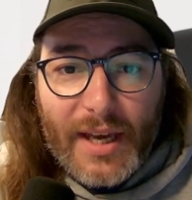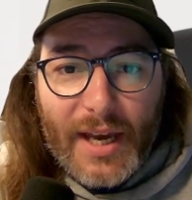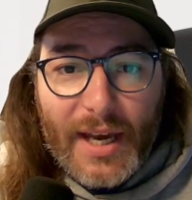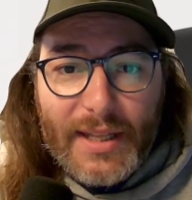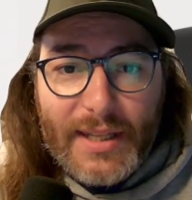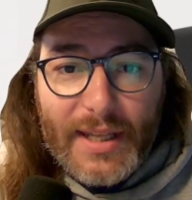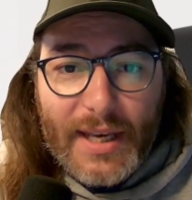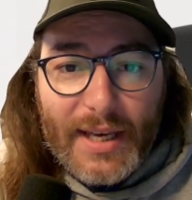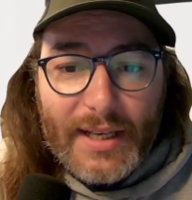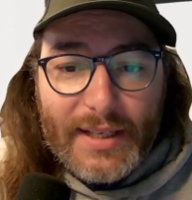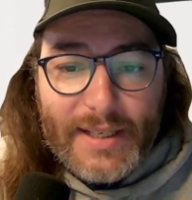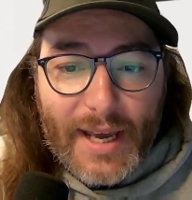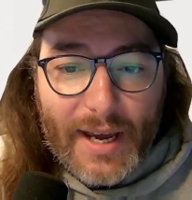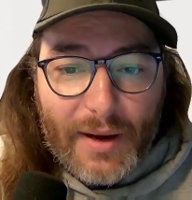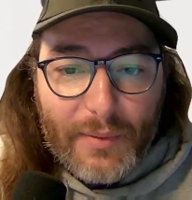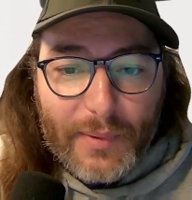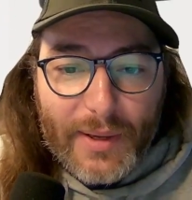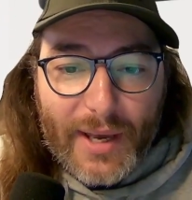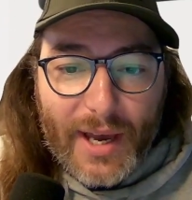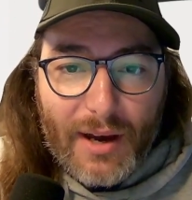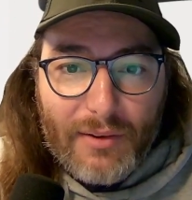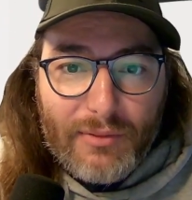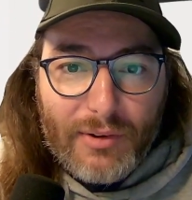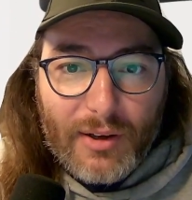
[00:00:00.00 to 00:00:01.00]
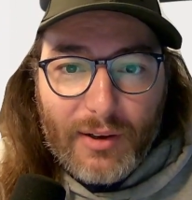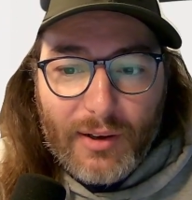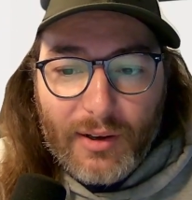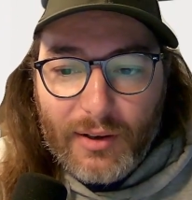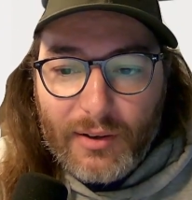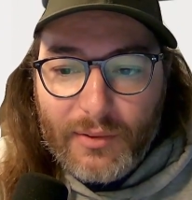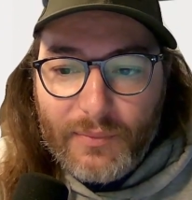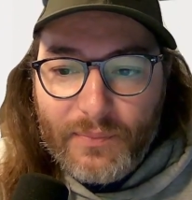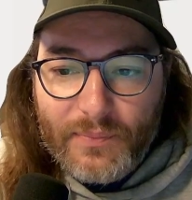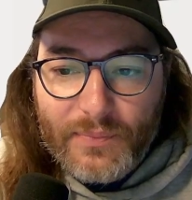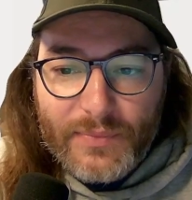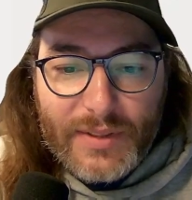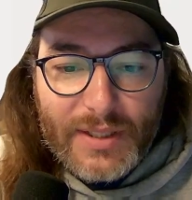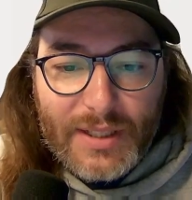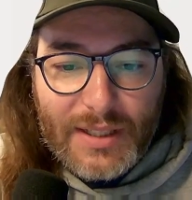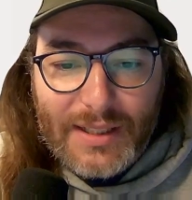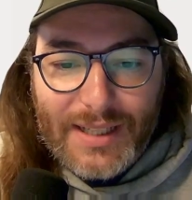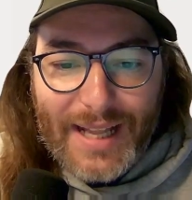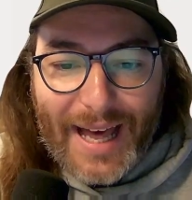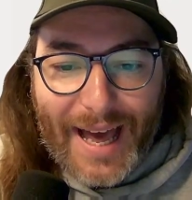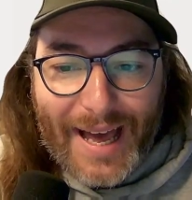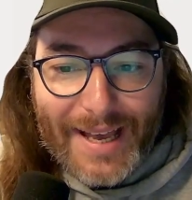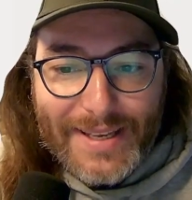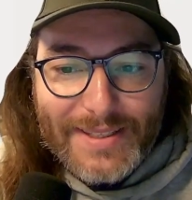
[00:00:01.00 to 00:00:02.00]
And then yeah, we have our
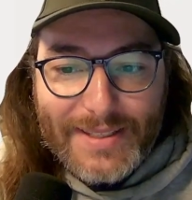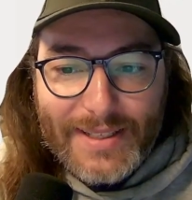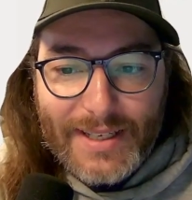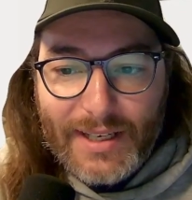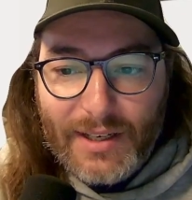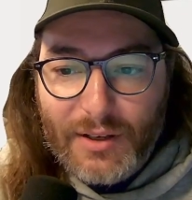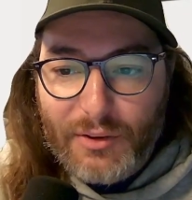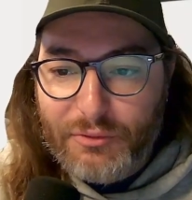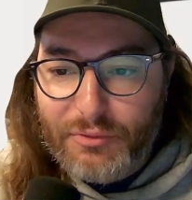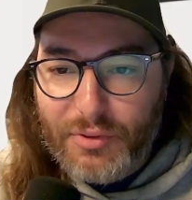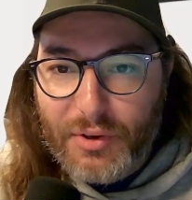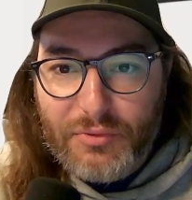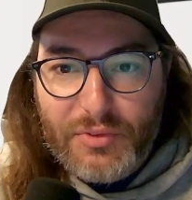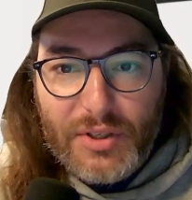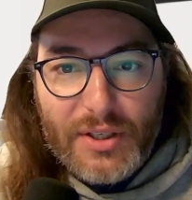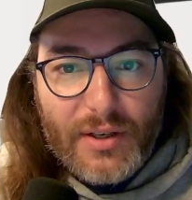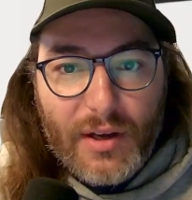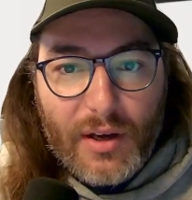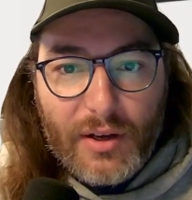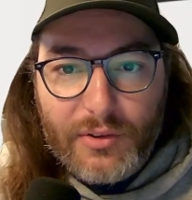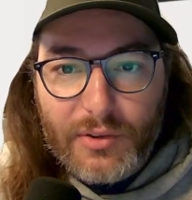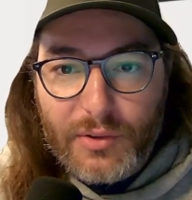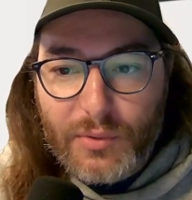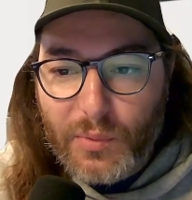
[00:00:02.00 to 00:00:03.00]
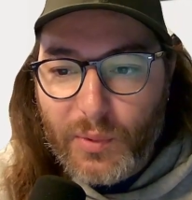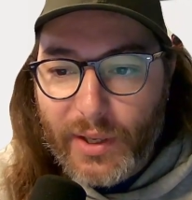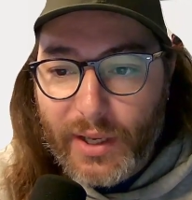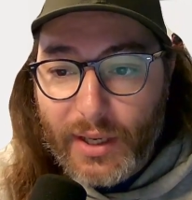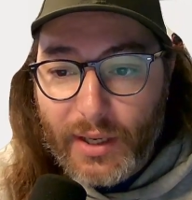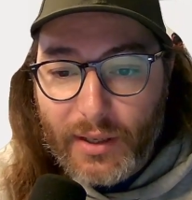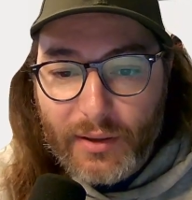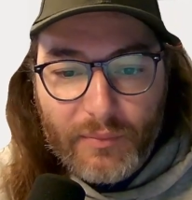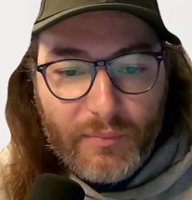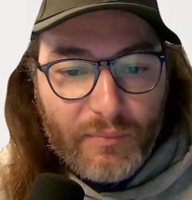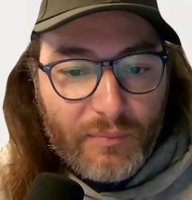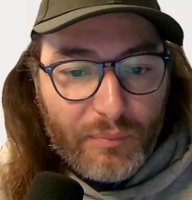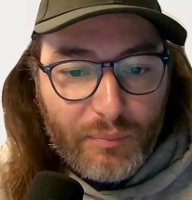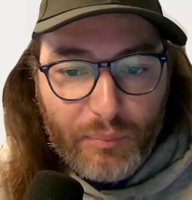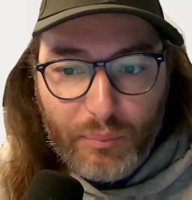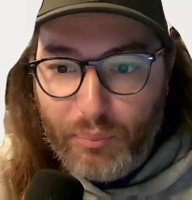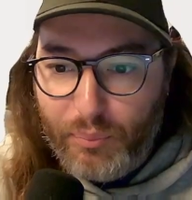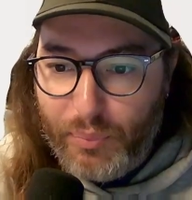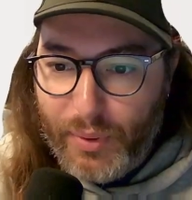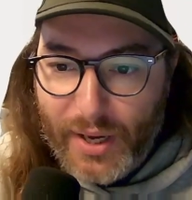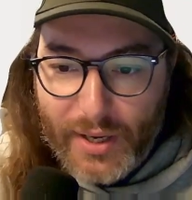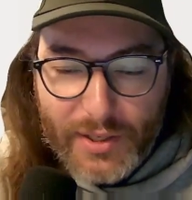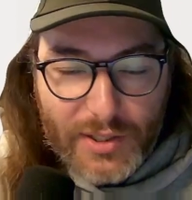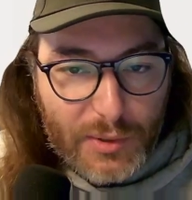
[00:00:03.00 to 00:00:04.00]
classic 1500 wing,
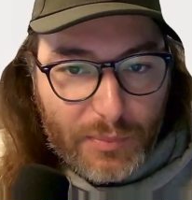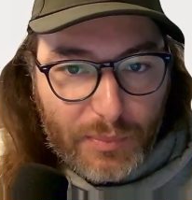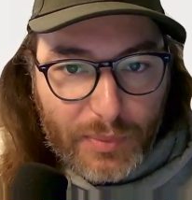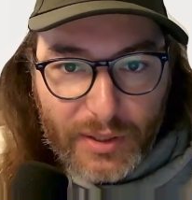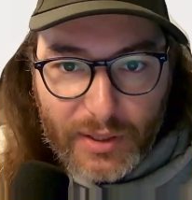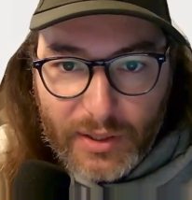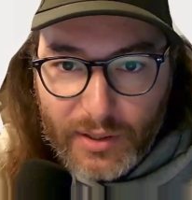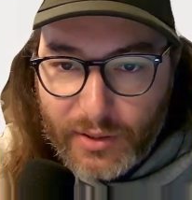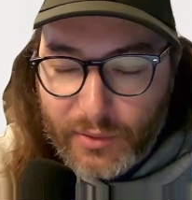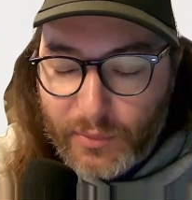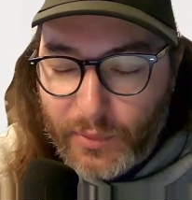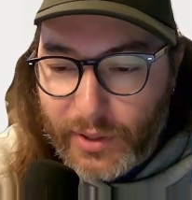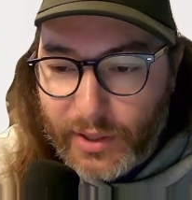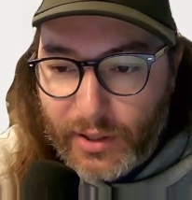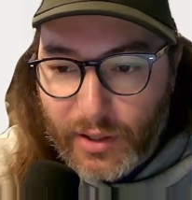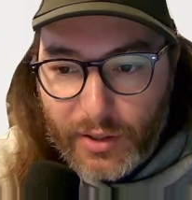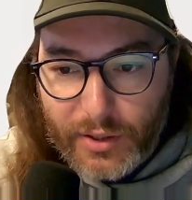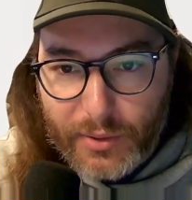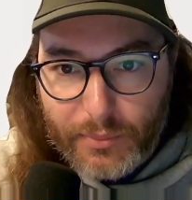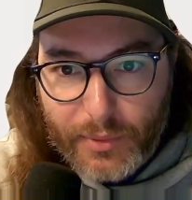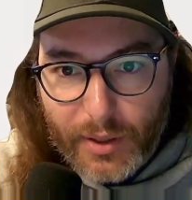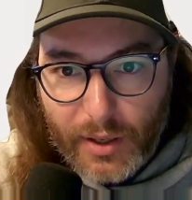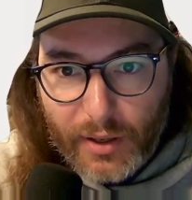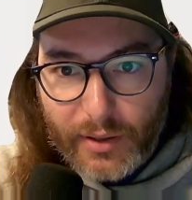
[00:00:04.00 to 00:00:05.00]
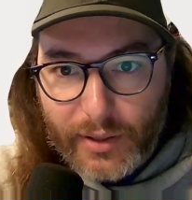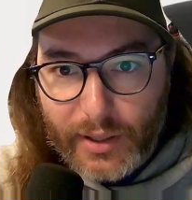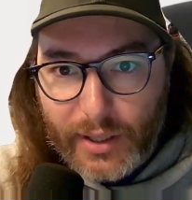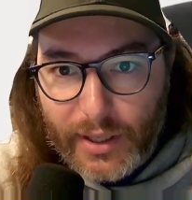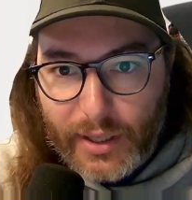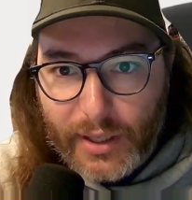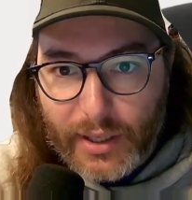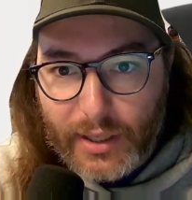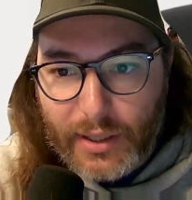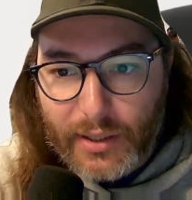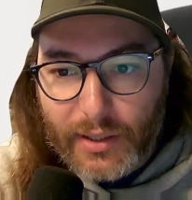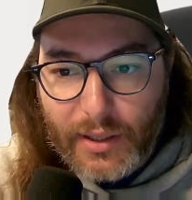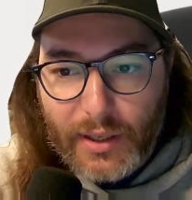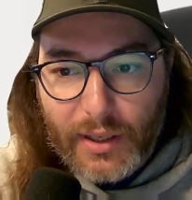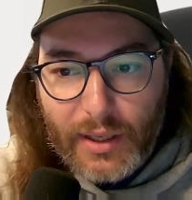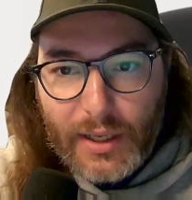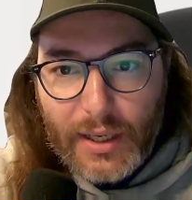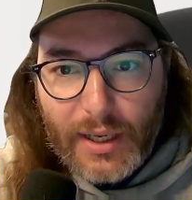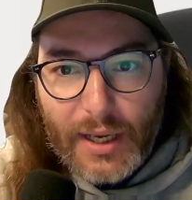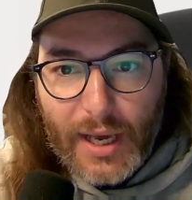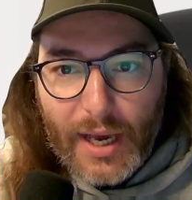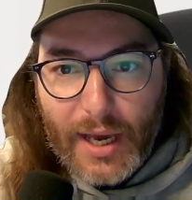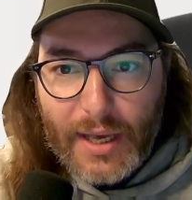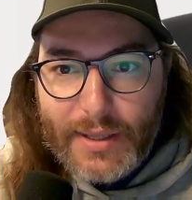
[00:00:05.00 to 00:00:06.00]
best beginner wing on the market,
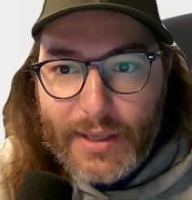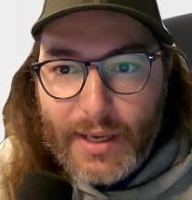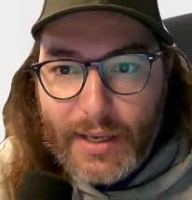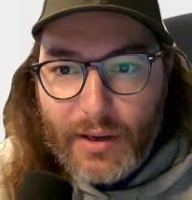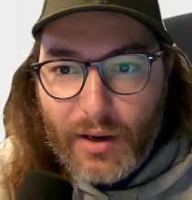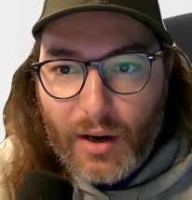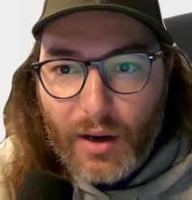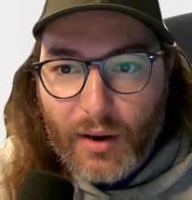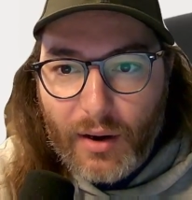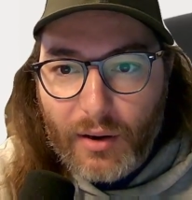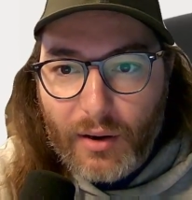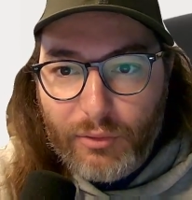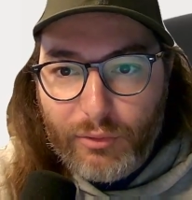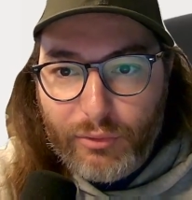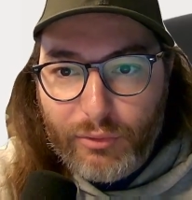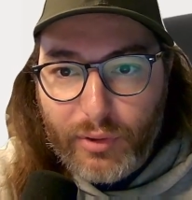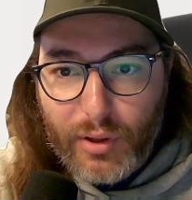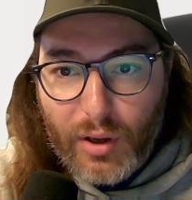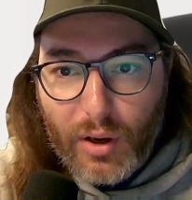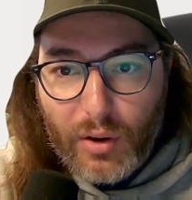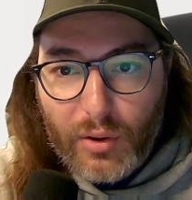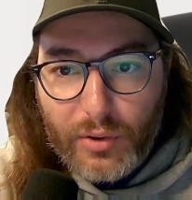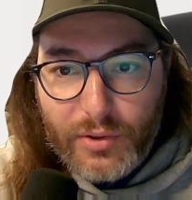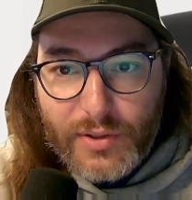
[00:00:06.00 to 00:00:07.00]
and then our Flow